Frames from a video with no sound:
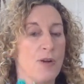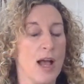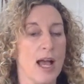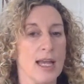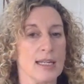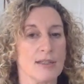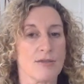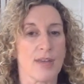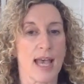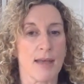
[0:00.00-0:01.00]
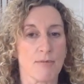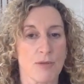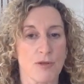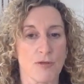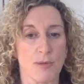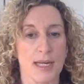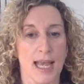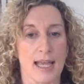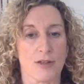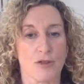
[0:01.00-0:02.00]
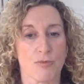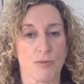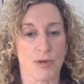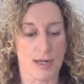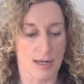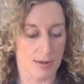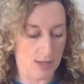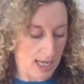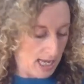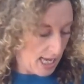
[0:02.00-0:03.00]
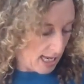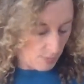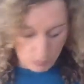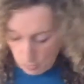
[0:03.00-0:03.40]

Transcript: find that movement as you breathe. It